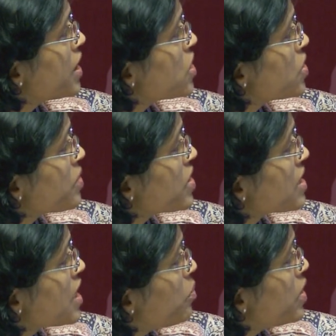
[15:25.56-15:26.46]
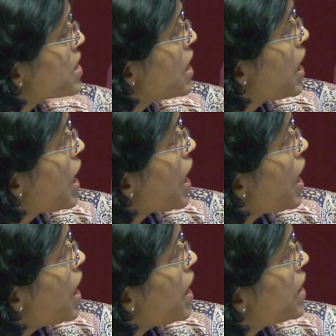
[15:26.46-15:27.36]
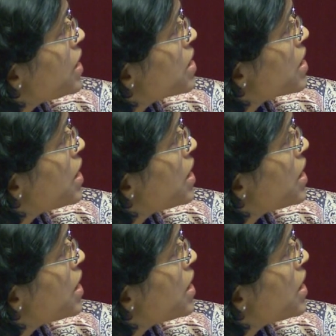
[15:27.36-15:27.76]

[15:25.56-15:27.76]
And this is one of the examples. And